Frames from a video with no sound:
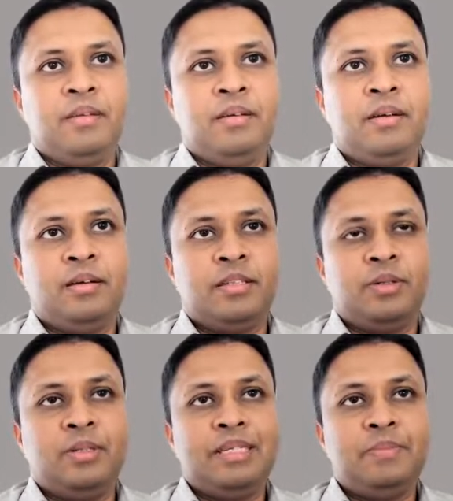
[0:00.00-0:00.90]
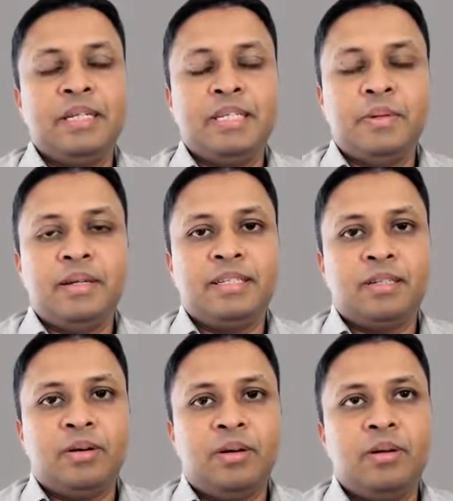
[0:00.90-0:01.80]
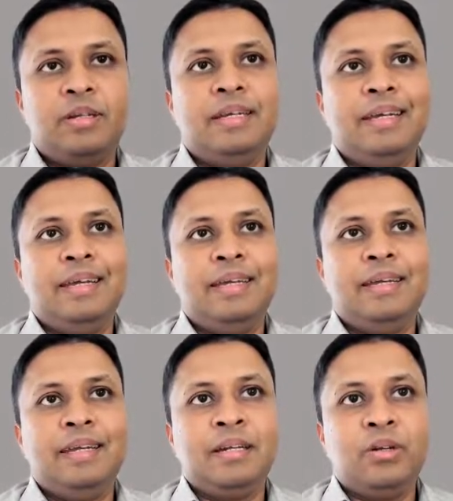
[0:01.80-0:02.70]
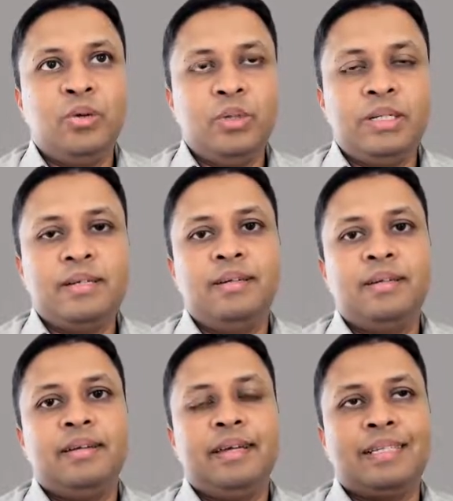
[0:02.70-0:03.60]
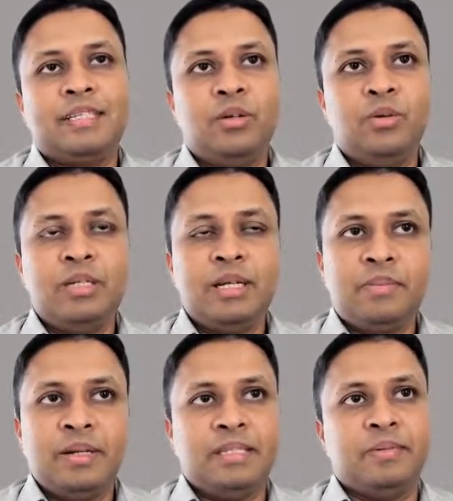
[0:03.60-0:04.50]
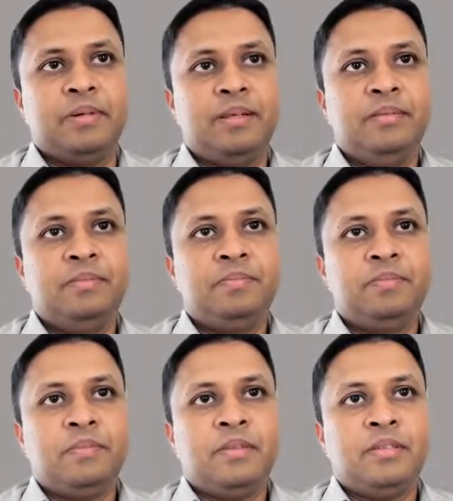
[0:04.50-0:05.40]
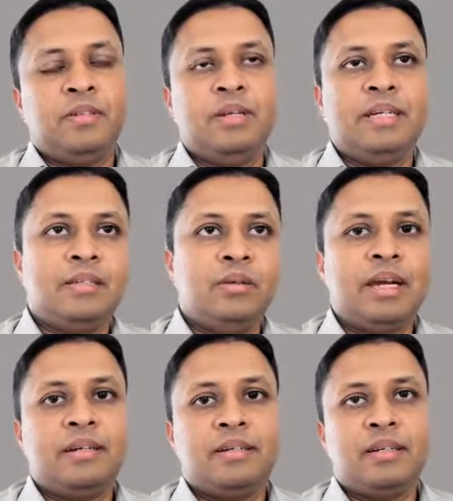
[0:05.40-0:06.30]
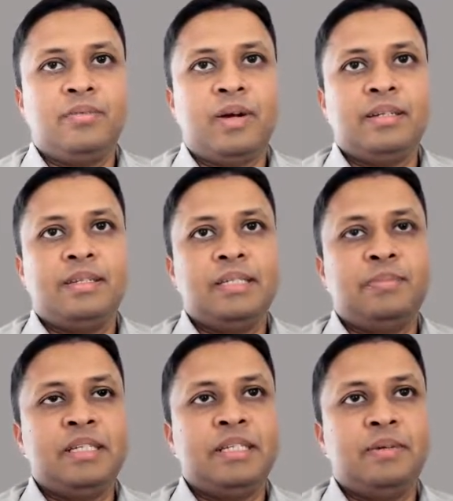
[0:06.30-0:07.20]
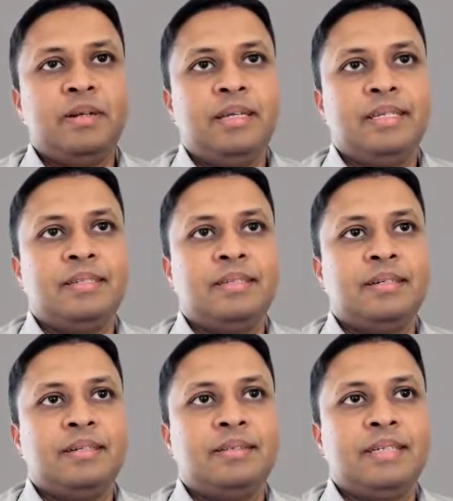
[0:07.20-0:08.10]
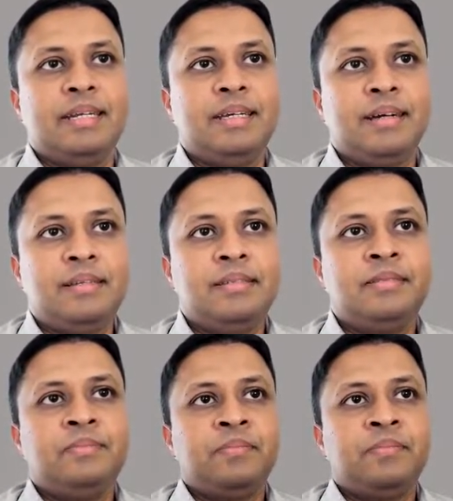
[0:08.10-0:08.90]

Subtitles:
So this principle is called inclusion-exclusion principle. So let's look at what this principle is telling us.